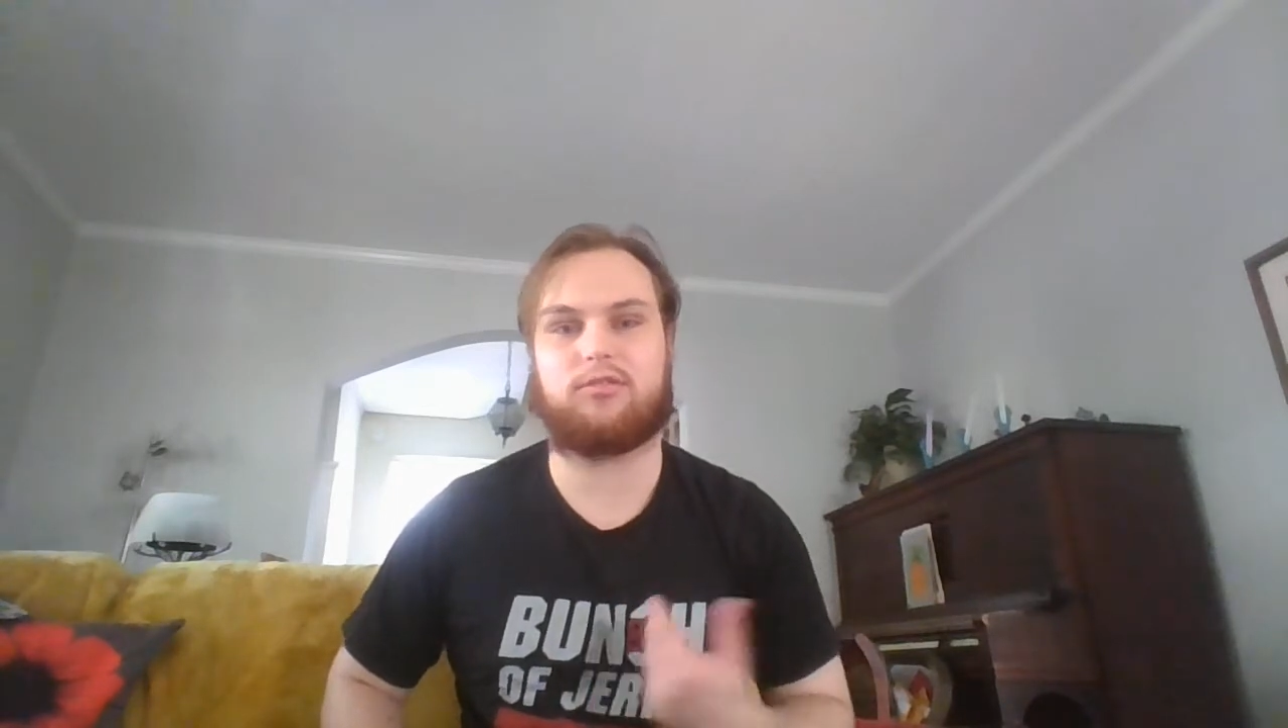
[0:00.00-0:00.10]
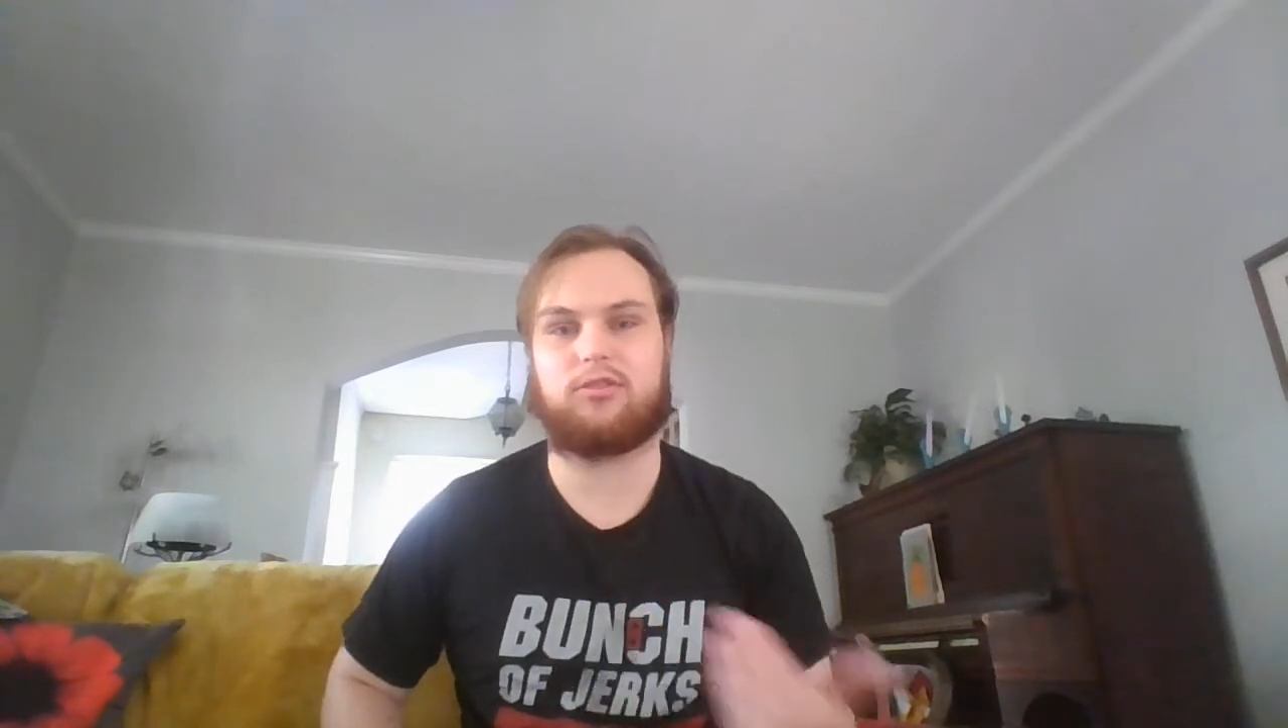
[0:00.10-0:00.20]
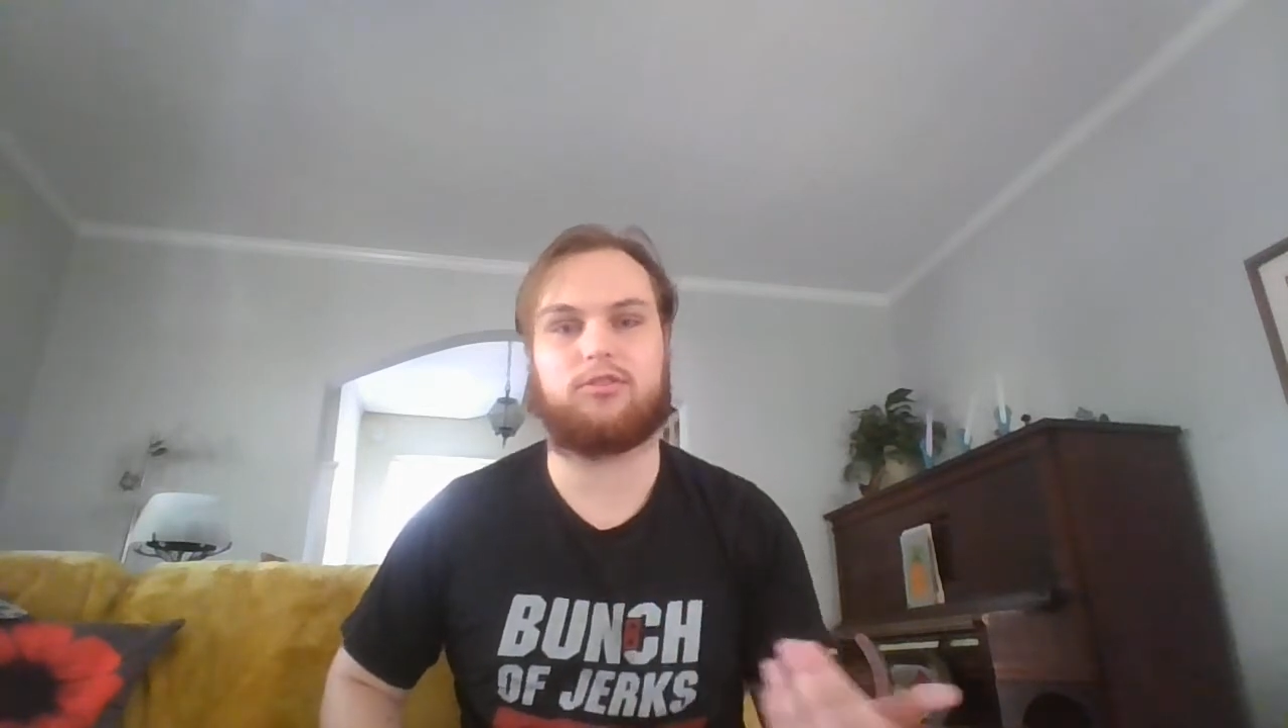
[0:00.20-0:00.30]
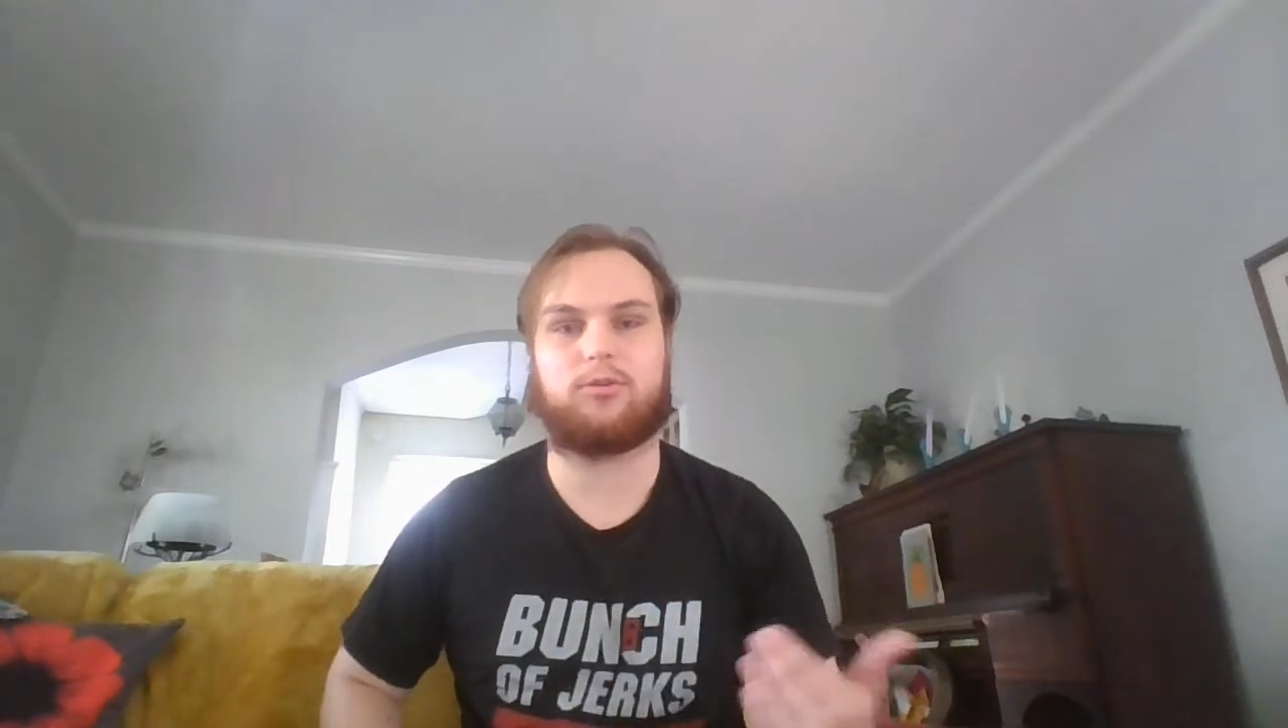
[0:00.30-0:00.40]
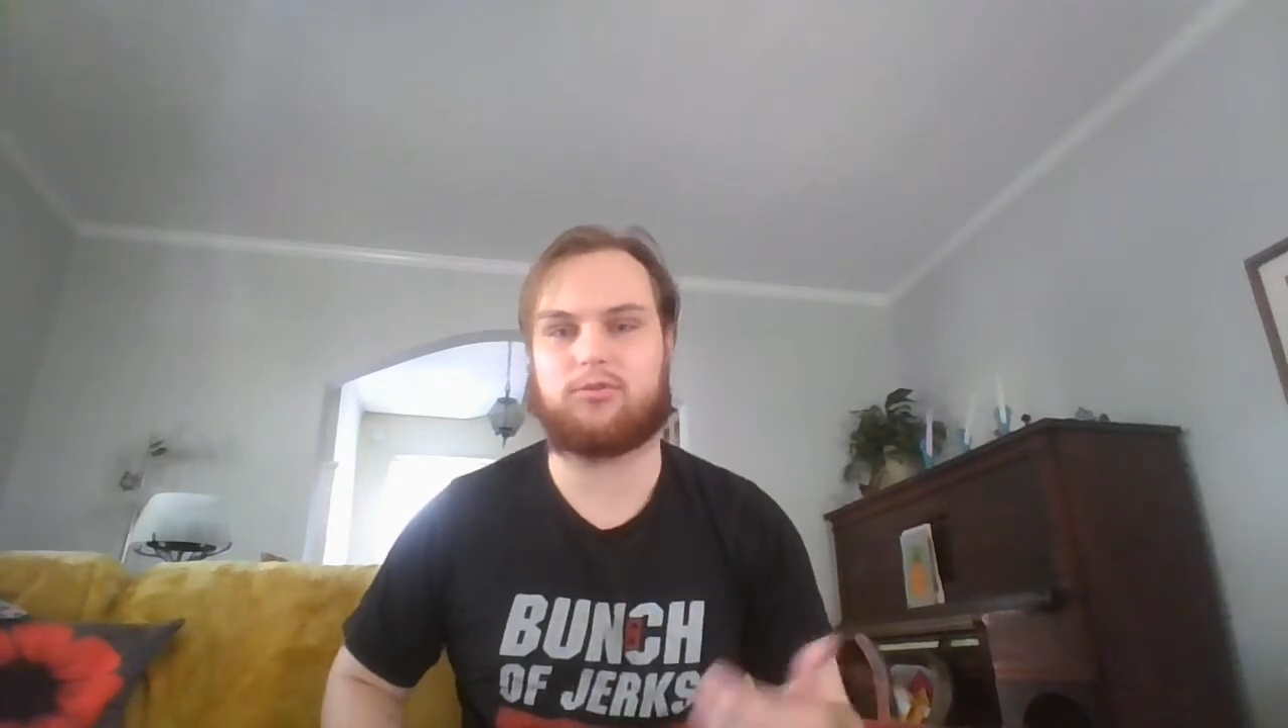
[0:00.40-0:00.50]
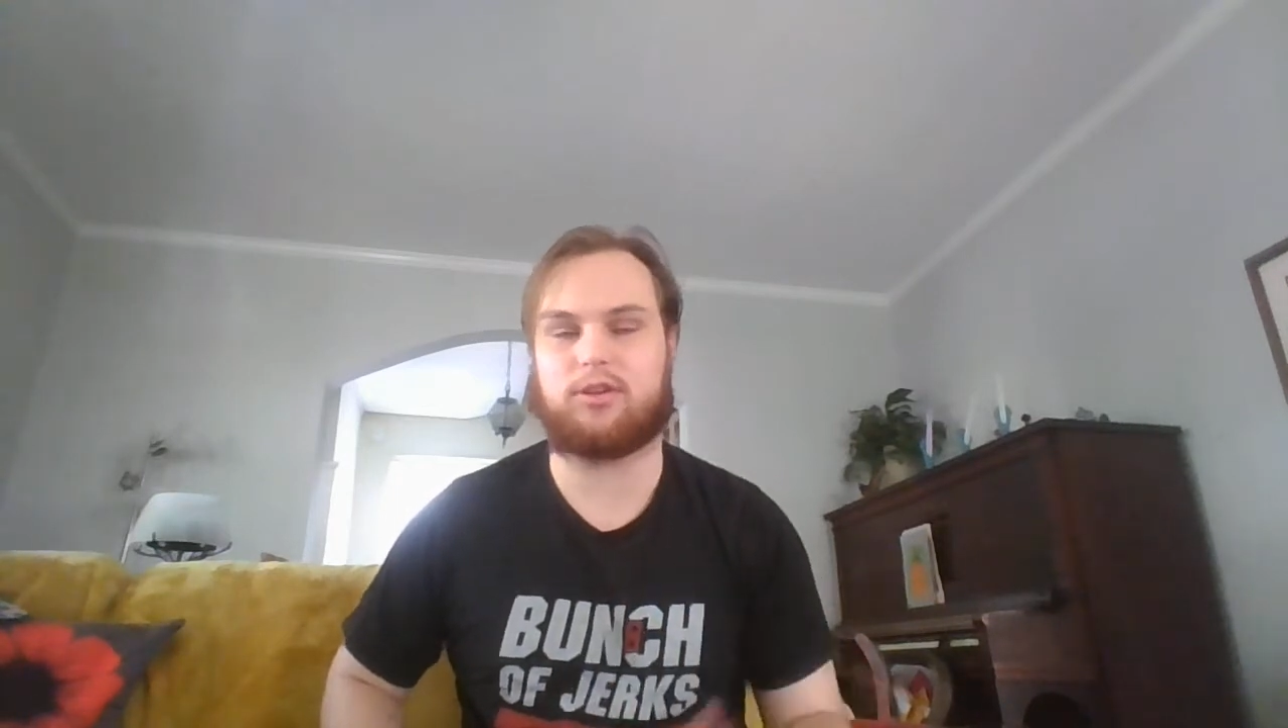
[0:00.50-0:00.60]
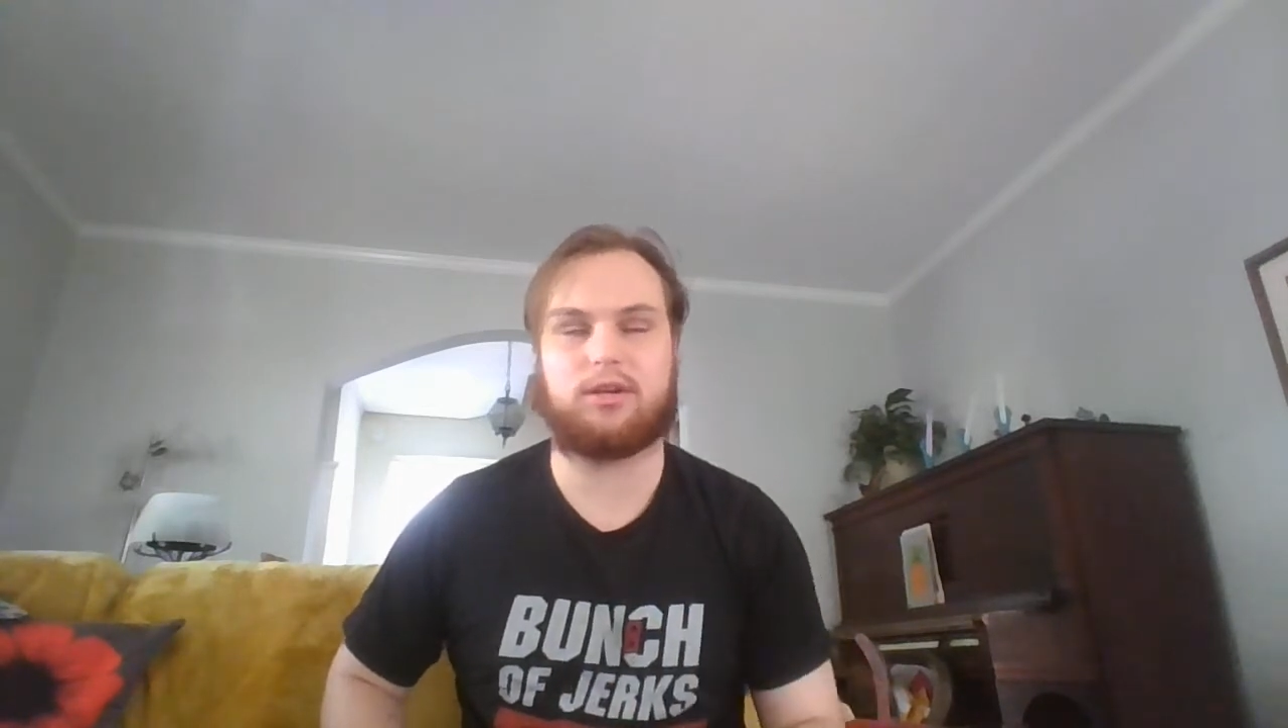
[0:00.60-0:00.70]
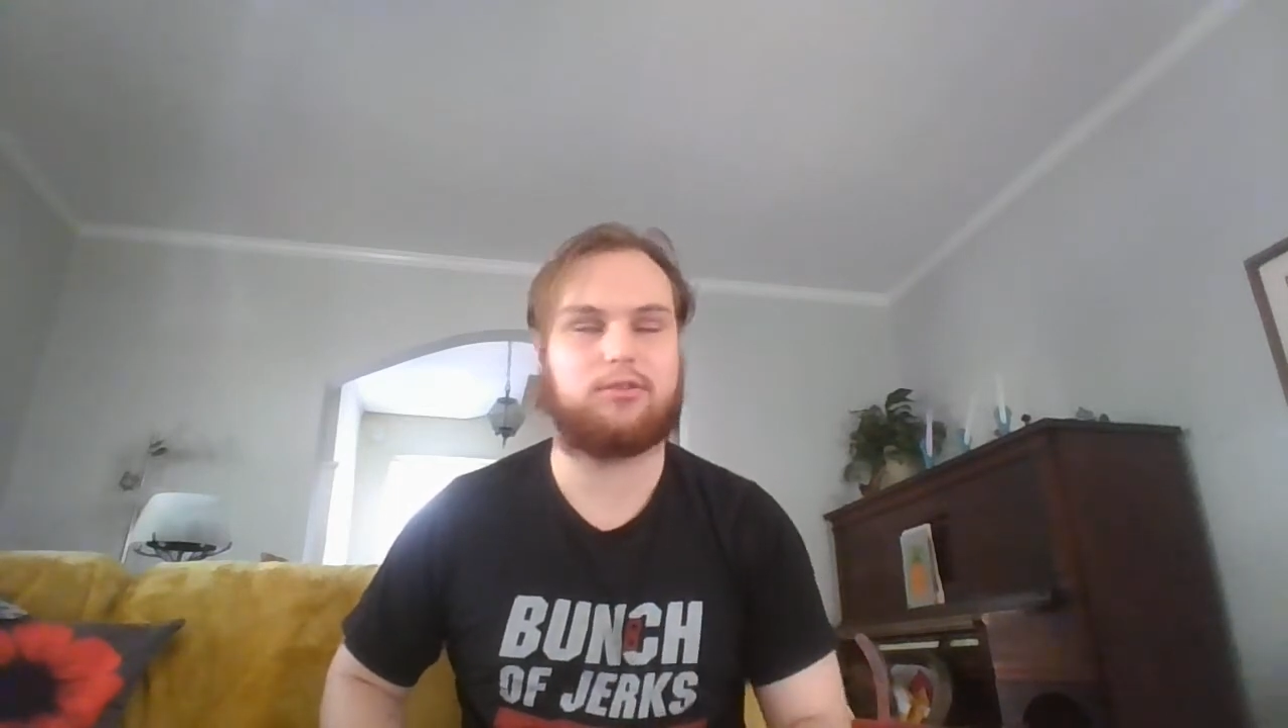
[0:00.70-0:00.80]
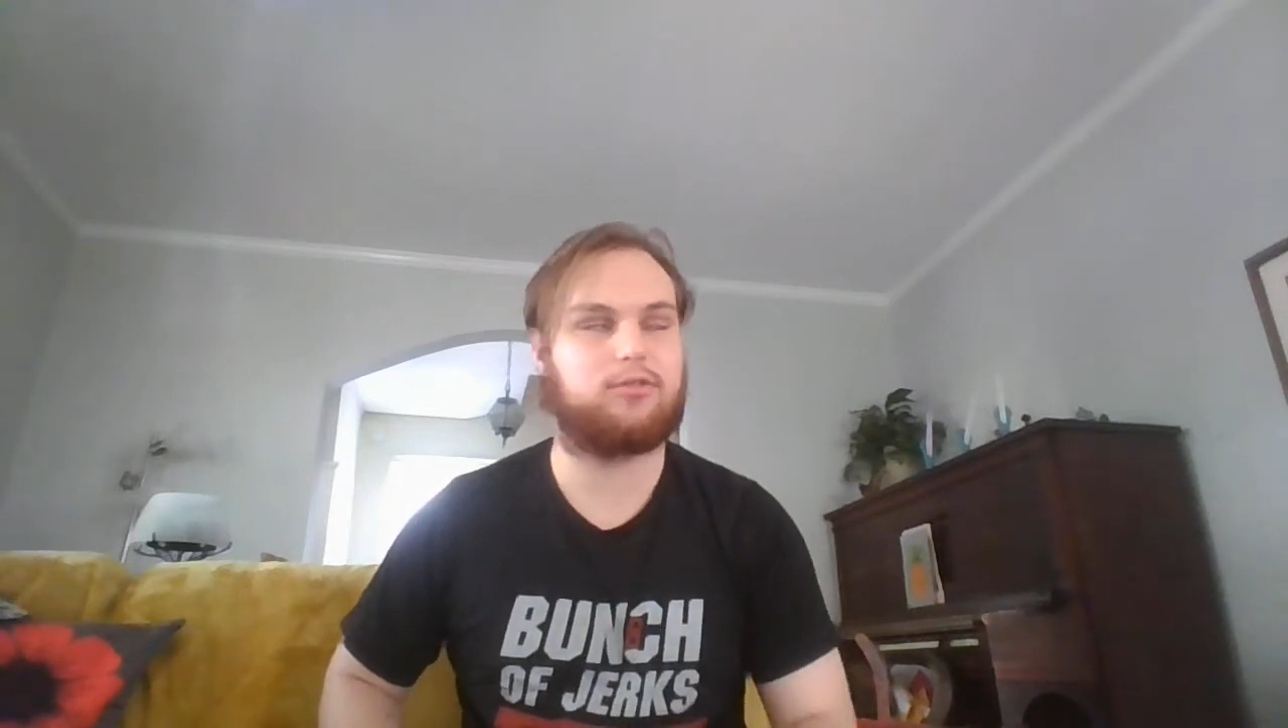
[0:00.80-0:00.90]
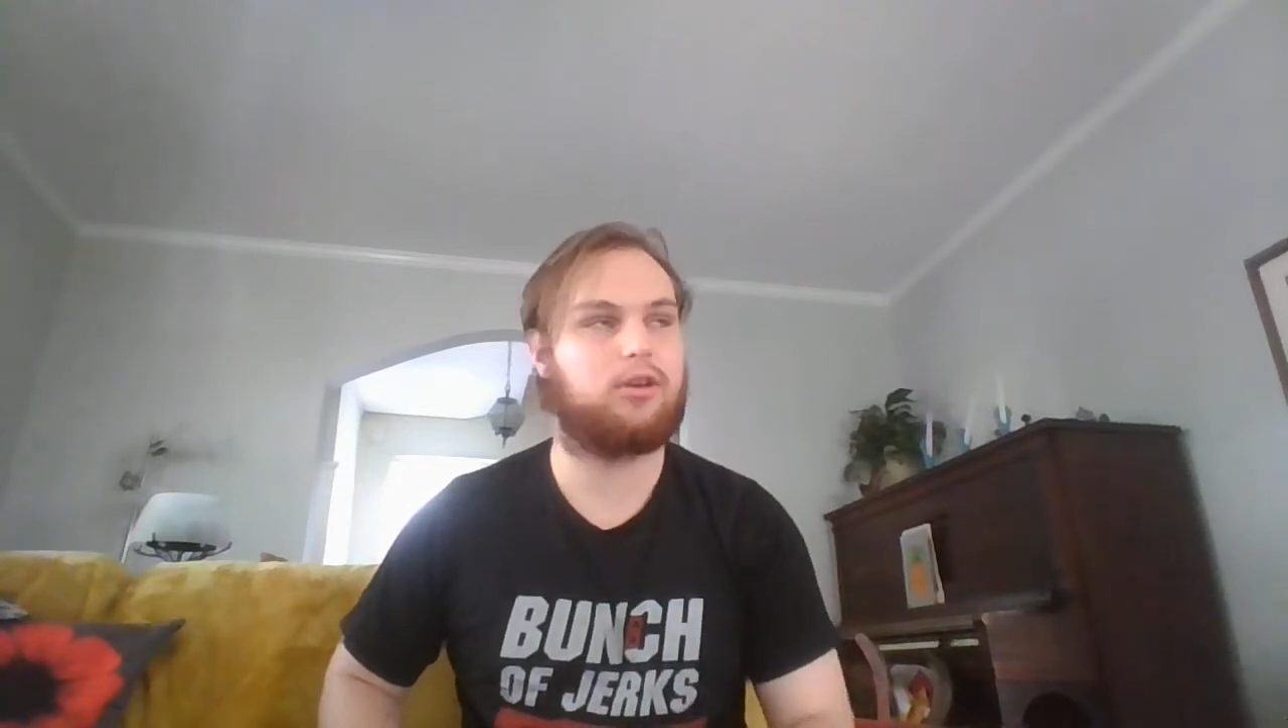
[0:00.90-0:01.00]
since
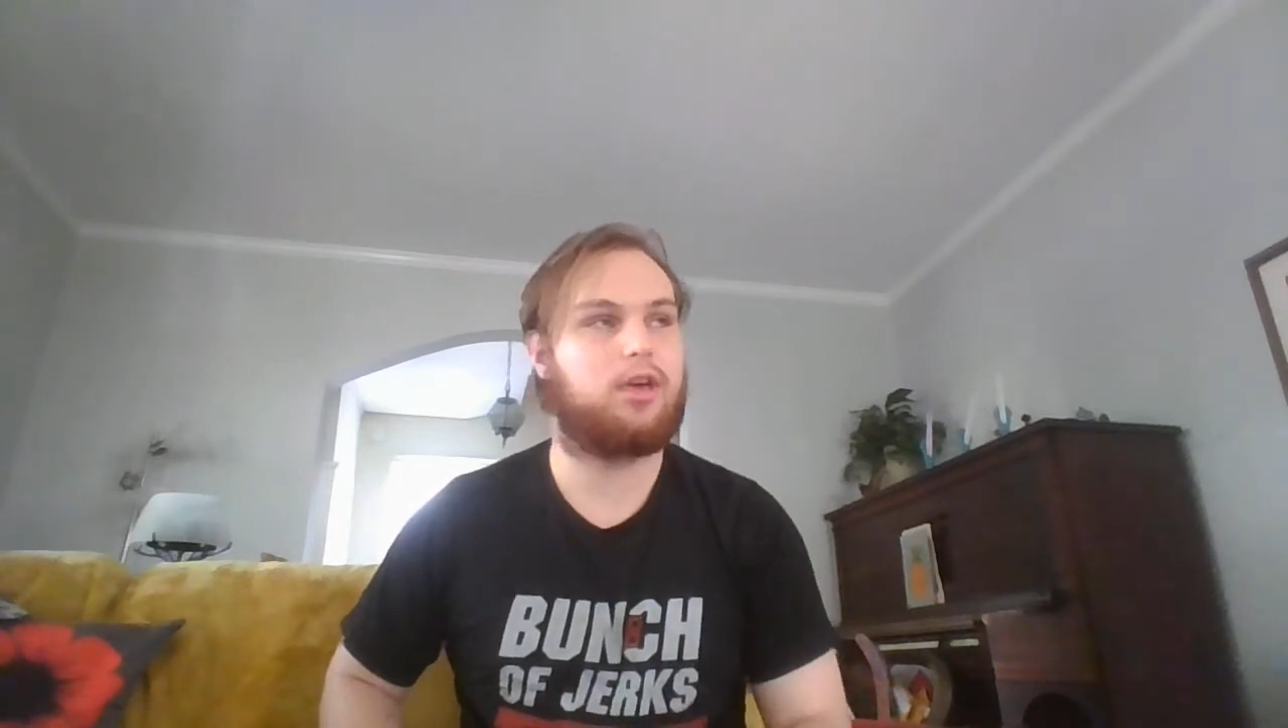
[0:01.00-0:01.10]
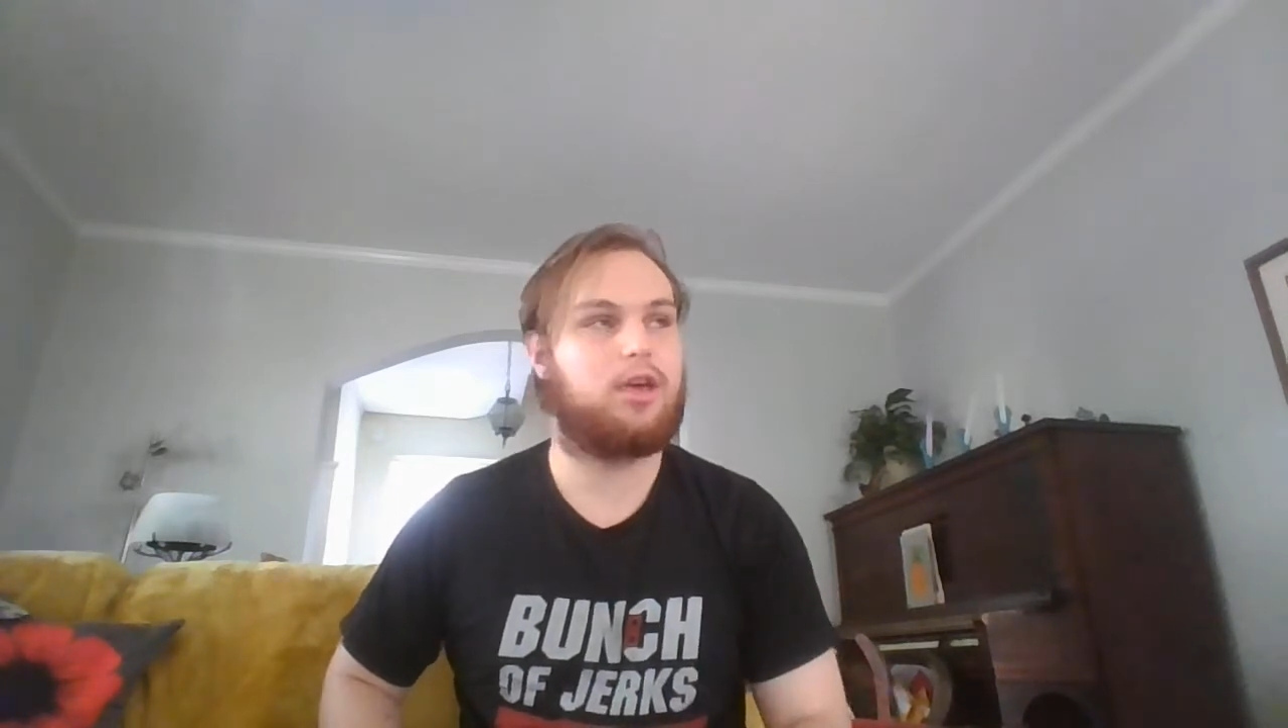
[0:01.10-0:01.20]
'06.